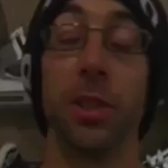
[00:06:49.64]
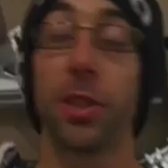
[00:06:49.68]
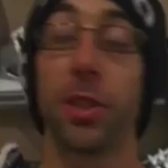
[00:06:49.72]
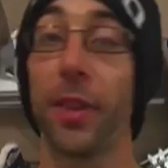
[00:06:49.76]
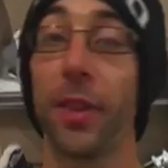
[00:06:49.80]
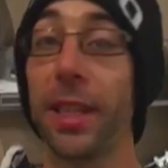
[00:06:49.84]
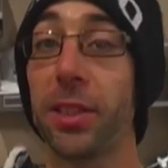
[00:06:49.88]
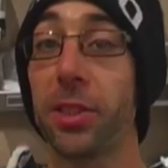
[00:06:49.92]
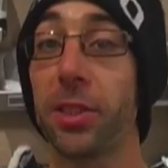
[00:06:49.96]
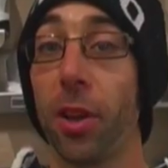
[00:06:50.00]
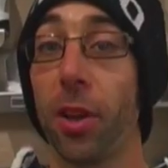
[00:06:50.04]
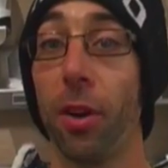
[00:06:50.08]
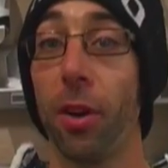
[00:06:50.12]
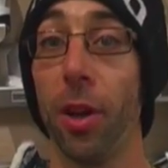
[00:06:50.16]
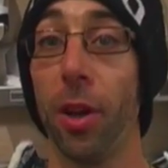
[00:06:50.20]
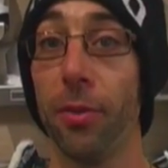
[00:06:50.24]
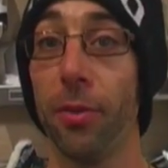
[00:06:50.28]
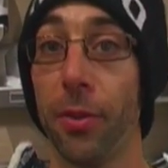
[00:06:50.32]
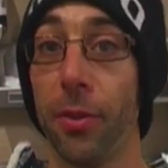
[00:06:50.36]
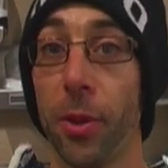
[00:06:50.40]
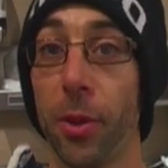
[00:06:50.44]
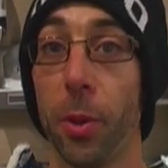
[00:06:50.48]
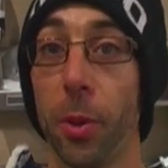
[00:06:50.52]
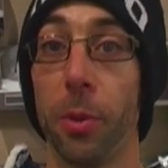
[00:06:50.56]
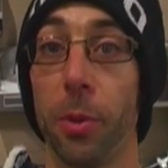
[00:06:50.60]
So that's our
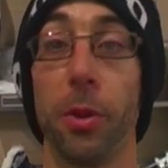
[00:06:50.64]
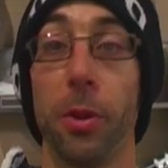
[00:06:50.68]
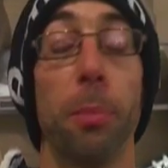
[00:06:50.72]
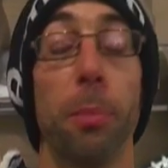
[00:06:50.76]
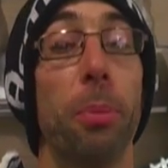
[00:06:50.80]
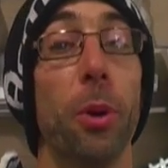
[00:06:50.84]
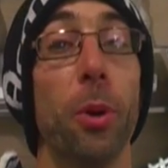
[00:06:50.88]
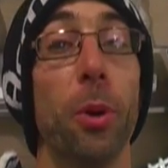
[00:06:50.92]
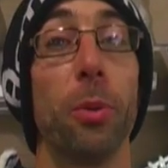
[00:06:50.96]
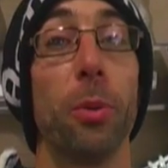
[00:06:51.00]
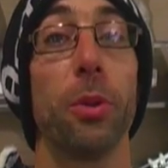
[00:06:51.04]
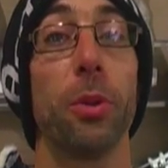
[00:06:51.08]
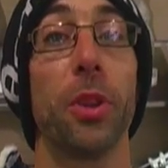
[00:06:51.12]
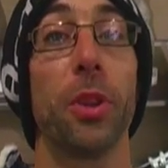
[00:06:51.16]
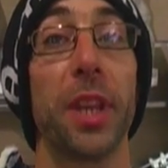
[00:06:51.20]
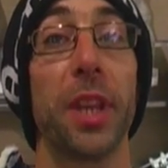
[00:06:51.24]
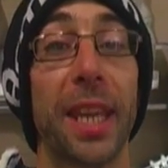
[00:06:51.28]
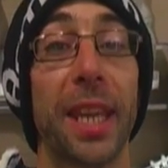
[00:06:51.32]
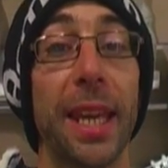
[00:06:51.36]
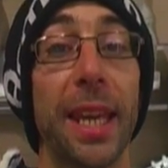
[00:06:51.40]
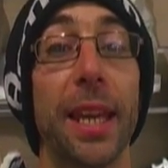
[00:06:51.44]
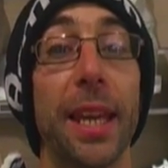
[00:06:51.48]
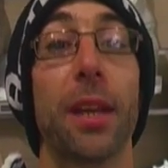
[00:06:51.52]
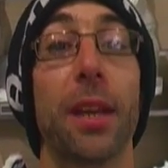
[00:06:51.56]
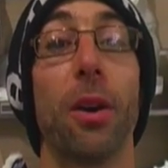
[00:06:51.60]
overview, the boot, the
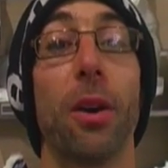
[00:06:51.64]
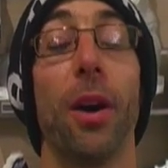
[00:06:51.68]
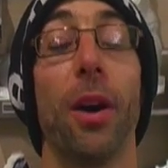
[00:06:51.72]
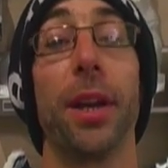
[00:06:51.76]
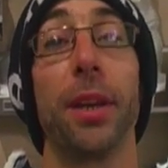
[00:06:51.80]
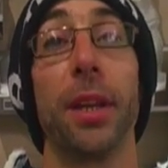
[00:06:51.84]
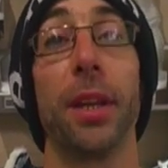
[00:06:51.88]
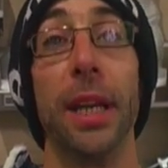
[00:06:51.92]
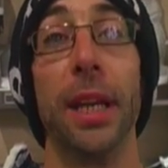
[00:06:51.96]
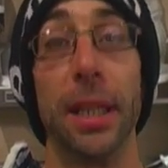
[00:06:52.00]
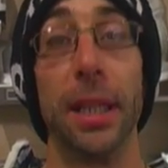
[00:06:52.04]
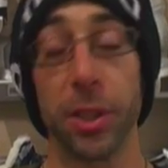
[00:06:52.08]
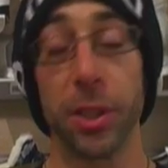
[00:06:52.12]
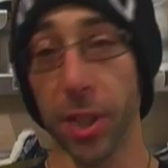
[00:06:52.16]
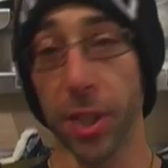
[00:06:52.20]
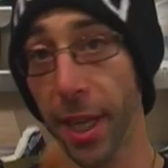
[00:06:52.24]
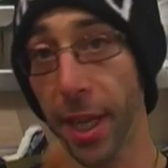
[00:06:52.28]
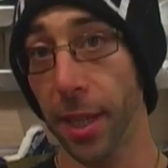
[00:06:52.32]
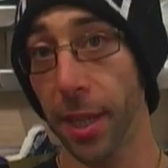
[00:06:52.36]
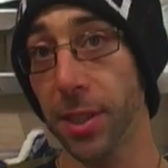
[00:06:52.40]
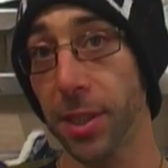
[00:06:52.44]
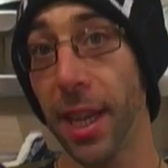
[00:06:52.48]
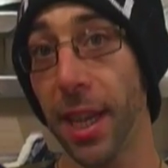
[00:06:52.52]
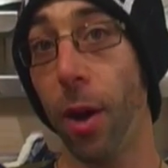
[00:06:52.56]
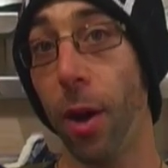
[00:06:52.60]
gear guide.
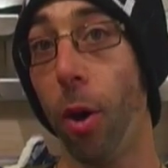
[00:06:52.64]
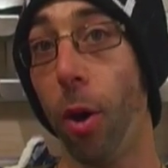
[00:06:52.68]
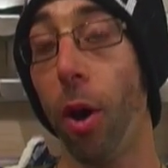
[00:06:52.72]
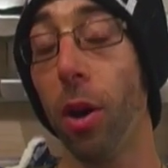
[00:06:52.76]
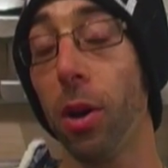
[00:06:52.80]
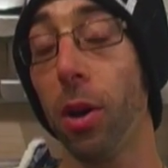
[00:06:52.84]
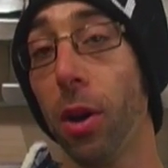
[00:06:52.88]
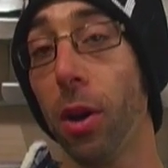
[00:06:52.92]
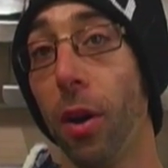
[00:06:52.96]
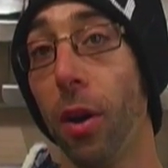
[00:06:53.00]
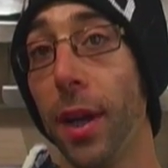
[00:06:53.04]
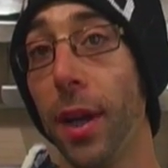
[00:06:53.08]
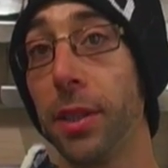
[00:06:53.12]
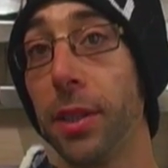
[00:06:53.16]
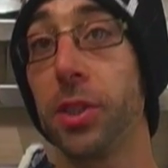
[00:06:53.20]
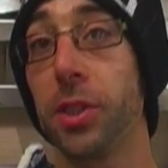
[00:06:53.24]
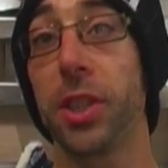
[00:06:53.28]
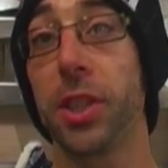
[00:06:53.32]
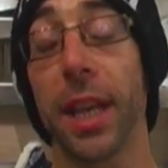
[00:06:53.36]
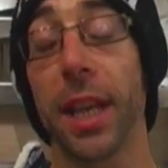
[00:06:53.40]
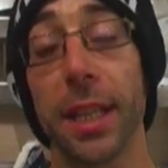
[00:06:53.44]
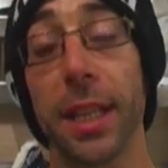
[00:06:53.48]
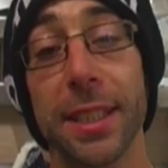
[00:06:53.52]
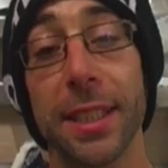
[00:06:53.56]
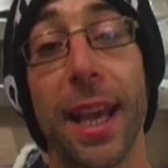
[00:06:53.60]
Check us out online,
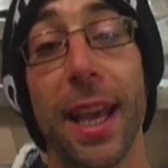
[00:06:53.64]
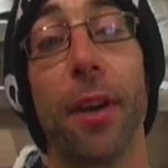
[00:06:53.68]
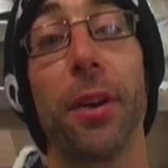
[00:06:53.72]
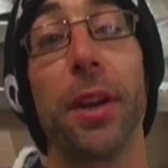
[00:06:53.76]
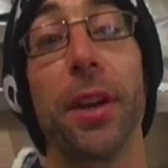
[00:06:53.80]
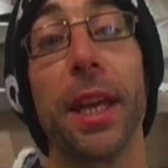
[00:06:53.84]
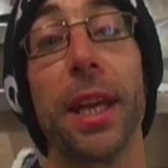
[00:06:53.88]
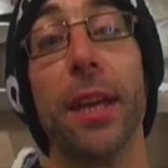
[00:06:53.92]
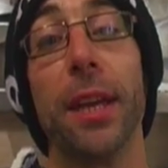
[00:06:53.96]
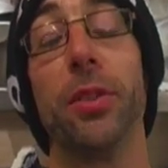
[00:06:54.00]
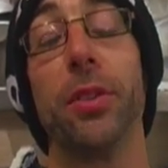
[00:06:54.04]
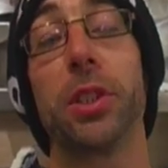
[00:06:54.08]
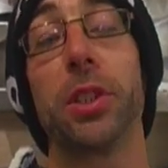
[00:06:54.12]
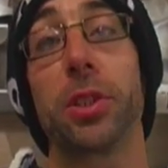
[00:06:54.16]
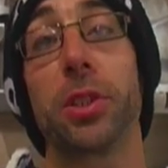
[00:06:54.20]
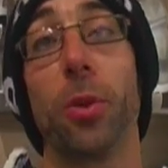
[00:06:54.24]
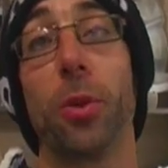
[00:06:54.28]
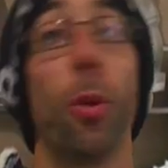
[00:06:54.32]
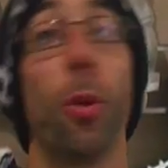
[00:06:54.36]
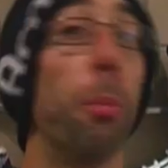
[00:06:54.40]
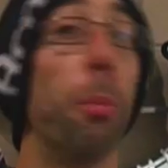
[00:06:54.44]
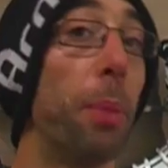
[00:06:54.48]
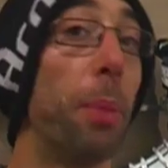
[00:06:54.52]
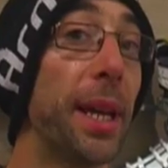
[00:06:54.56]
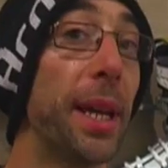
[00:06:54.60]
check us out in the
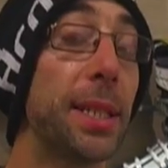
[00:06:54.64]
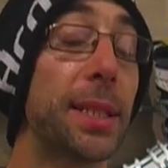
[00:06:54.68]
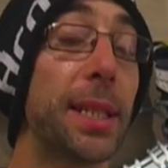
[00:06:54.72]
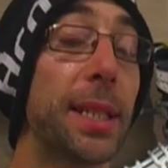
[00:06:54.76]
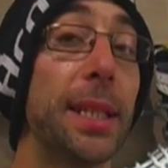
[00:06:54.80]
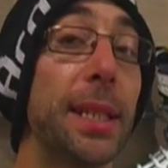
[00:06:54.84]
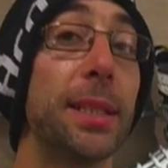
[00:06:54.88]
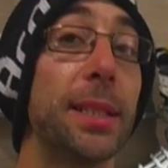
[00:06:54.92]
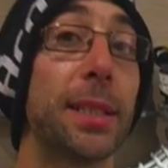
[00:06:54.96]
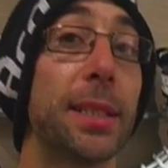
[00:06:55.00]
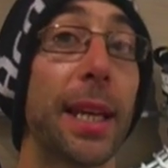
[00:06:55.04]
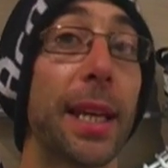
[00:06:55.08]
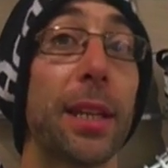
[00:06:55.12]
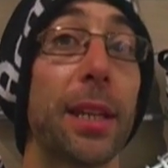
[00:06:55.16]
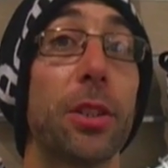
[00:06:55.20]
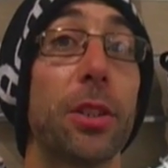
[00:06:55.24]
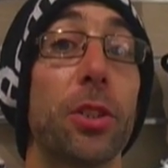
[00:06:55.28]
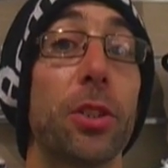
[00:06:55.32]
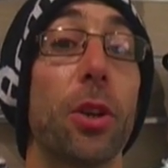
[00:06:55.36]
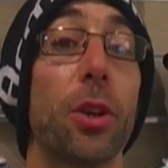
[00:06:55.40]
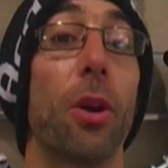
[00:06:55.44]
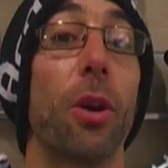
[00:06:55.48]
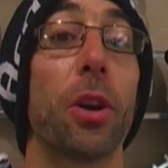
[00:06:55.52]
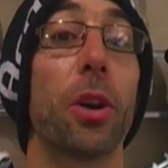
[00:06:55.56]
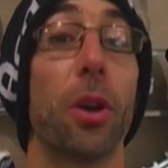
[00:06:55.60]
store,
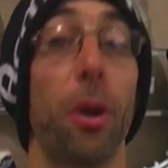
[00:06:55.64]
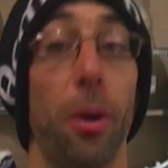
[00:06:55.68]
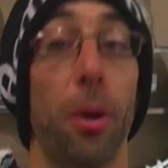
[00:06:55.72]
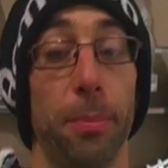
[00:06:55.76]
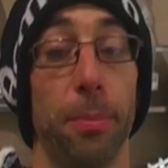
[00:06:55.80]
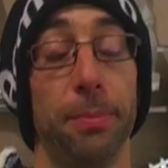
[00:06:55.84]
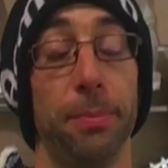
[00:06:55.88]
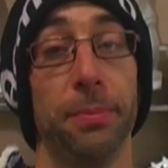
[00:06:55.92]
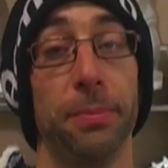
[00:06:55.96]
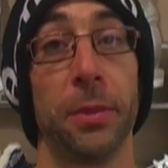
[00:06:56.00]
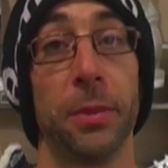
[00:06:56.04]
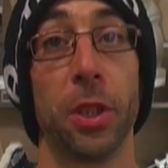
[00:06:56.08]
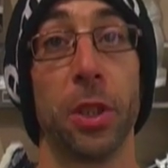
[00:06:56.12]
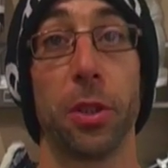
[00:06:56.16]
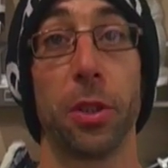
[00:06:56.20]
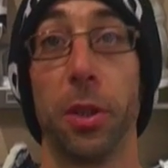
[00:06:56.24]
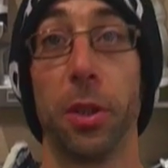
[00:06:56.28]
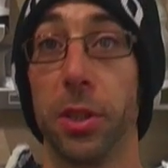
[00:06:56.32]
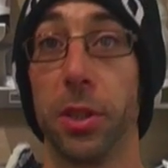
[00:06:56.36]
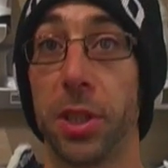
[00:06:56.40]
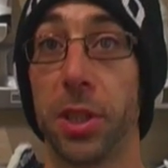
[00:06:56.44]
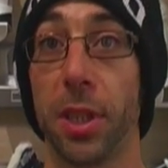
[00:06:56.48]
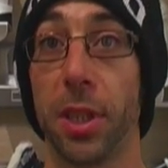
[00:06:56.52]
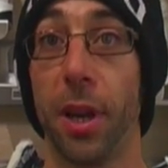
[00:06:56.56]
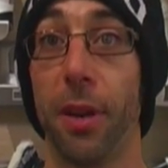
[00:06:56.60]
basenz.com.
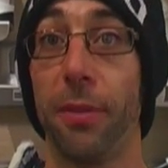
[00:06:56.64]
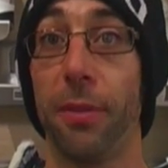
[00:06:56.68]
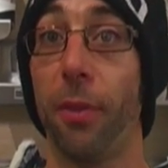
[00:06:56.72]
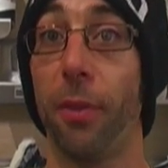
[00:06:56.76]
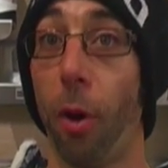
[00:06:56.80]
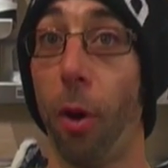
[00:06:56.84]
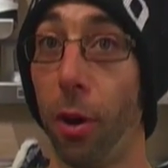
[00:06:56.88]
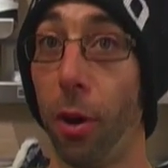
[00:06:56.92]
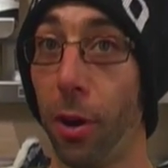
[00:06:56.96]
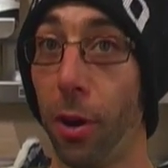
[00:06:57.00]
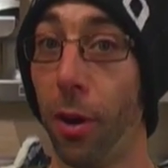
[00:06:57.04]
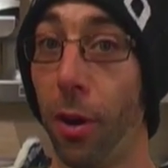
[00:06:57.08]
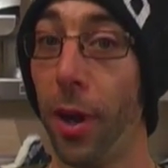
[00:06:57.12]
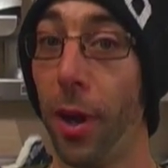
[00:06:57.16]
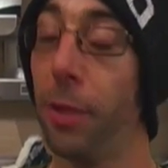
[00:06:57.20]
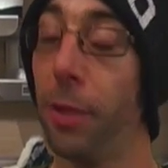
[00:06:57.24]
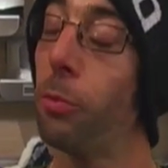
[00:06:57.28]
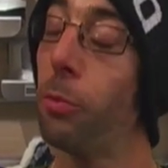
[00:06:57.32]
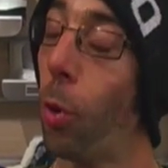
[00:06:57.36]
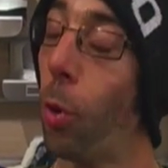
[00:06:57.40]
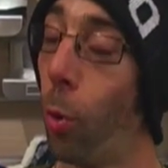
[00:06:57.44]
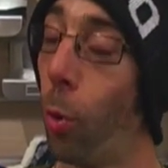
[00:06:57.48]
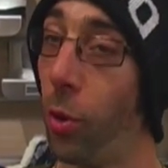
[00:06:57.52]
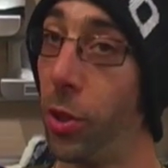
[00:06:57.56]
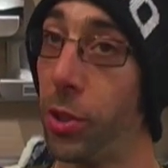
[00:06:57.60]
Good stuff online
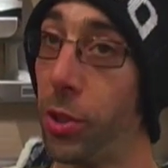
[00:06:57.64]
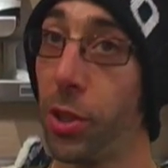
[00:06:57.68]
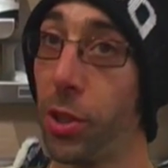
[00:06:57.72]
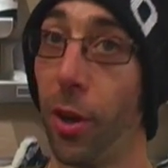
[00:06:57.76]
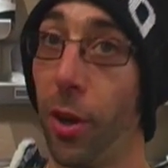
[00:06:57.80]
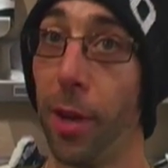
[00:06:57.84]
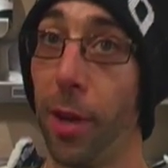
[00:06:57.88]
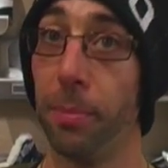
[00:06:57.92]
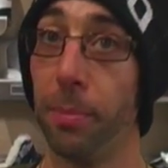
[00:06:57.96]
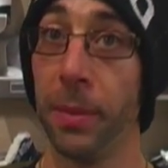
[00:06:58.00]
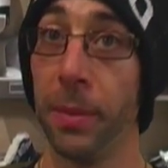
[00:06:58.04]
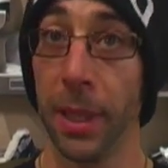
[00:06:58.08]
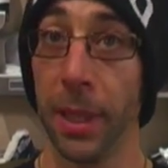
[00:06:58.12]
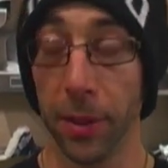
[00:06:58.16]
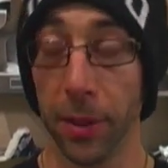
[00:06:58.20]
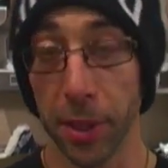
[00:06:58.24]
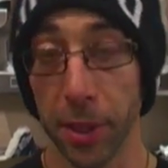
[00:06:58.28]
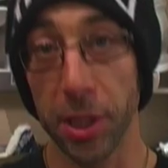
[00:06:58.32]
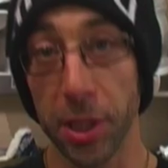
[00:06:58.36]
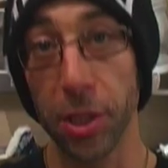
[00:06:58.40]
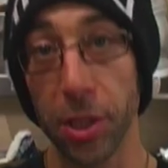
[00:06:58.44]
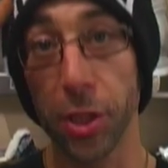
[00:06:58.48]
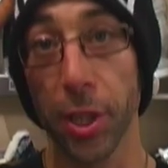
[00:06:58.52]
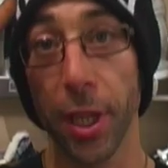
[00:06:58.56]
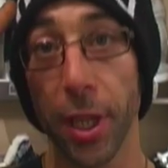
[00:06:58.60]
all the time.
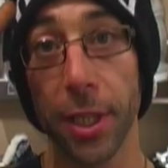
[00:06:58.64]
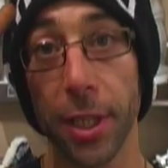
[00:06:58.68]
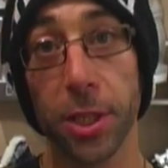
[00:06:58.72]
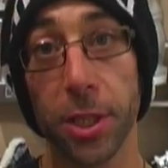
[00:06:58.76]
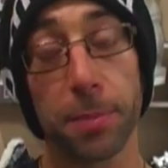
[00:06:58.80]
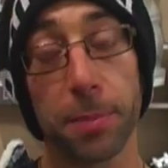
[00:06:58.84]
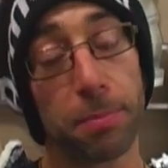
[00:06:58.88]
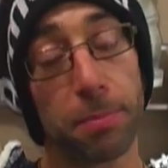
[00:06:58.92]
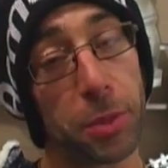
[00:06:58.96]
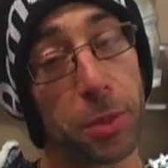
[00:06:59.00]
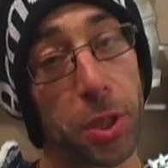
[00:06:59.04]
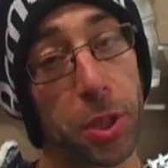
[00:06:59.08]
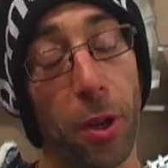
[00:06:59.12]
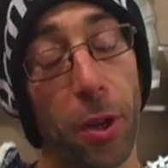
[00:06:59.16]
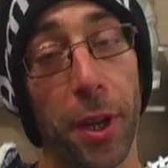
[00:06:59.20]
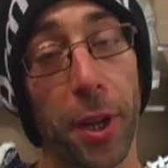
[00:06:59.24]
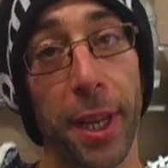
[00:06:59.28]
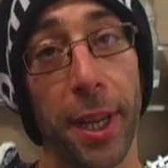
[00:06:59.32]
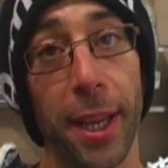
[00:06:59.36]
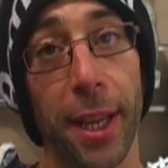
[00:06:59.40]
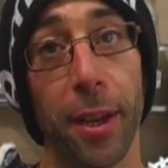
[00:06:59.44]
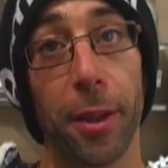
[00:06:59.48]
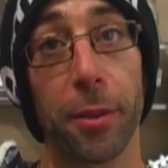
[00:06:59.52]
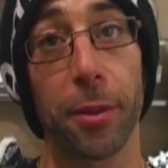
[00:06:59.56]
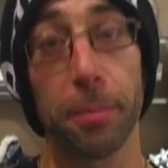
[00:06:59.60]
This is Jace,
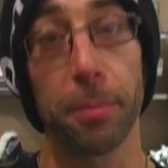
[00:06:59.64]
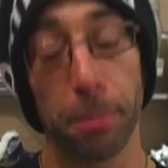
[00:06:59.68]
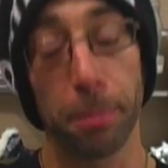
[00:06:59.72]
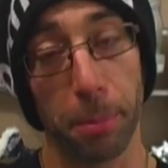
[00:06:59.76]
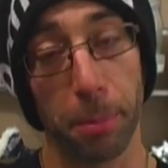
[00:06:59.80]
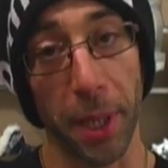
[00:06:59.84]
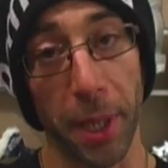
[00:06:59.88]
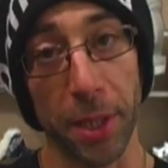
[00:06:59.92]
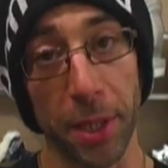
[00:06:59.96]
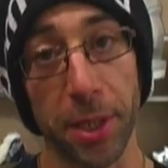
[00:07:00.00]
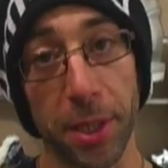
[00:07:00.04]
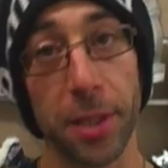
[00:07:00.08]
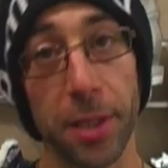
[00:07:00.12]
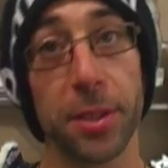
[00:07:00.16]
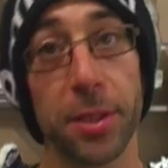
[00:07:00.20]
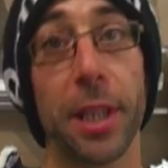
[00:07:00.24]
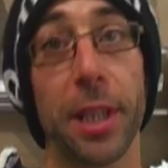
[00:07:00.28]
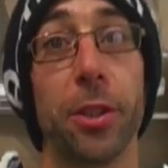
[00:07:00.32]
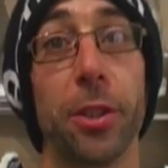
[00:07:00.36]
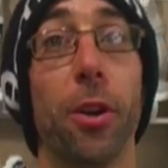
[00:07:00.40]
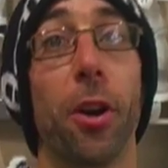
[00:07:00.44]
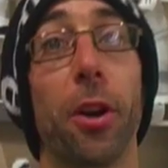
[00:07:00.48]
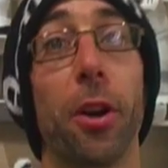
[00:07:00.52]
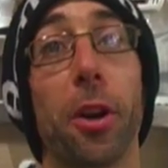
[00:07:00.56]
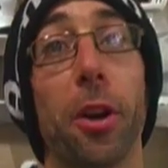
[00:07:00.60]
signing out,
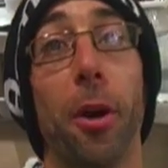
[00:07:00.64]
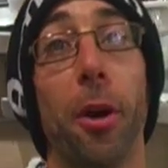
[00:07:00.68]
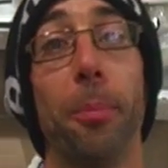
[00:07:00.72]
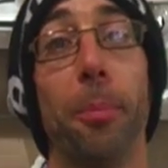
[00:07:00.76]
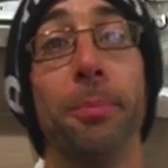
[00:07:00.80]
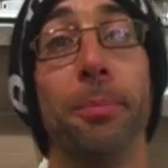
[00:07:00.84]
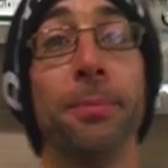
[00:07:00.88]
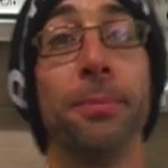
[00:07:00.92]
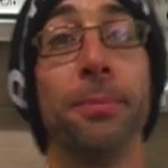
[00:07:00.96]
basenz.com.